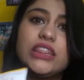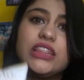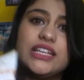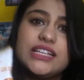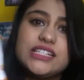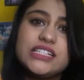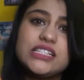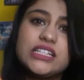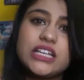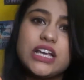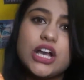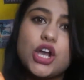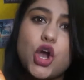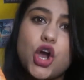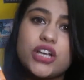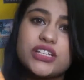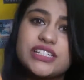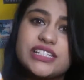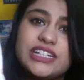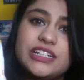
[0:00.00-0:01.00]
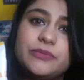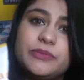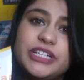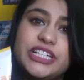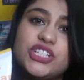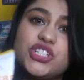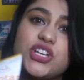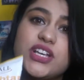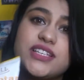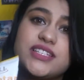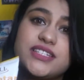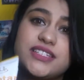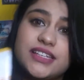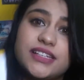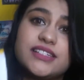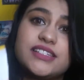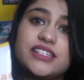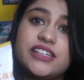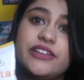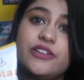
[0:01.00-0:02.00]
This costed me just
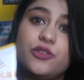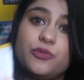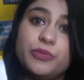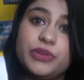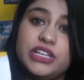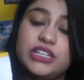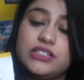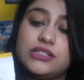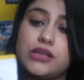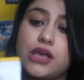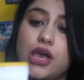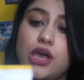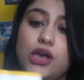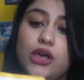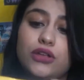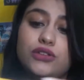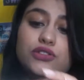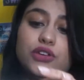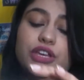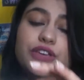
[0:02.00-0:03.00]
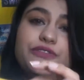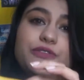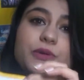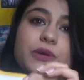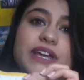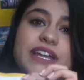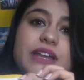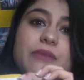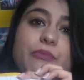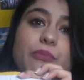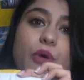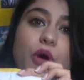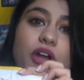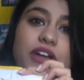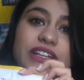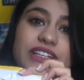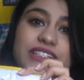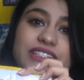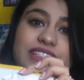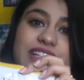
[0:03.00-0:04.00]
60 rupees. So if you get a
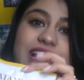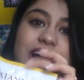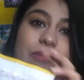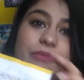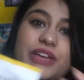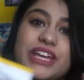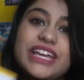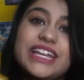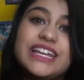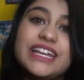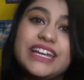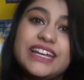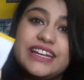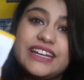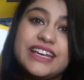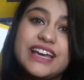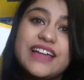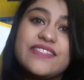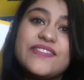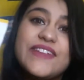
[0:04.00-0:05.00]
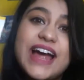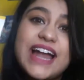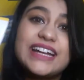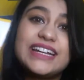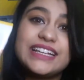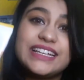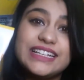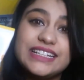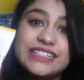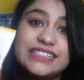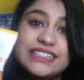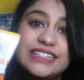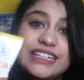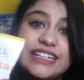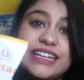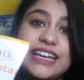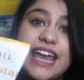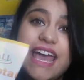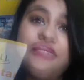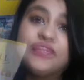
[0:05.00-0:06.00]
body scrub in India that
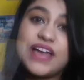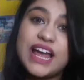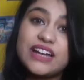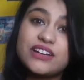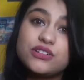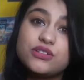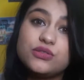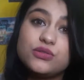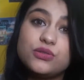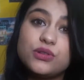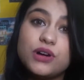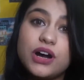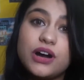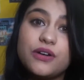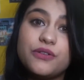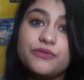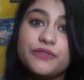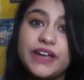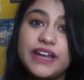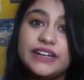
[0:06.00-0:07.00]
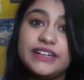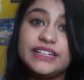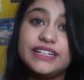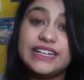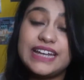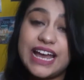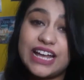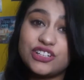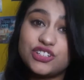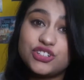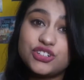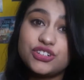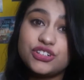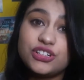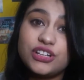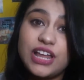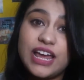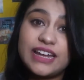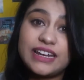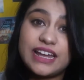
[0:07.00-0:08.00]
easily, and that too a very
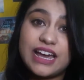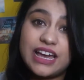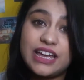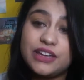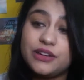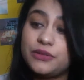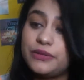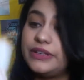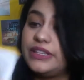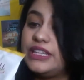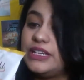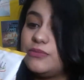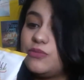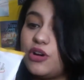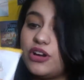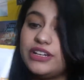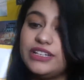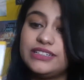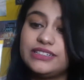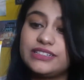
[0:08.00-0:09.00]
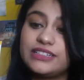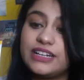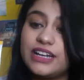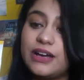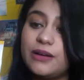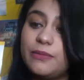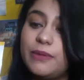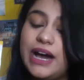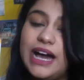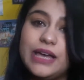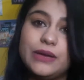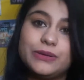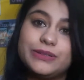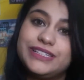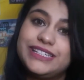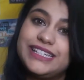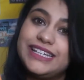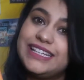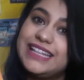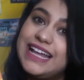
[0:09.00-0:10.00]
natural and Ayurvedic body scrub, I
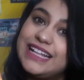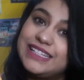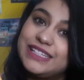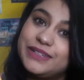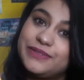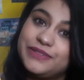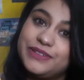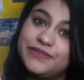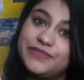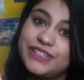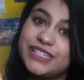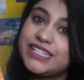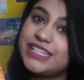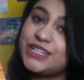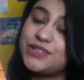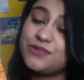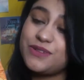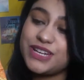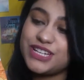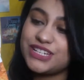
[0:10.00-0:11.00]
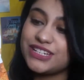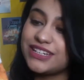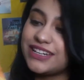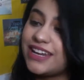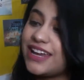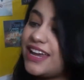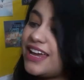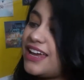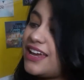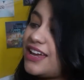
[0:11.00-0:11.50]
would say that's a win-win situation.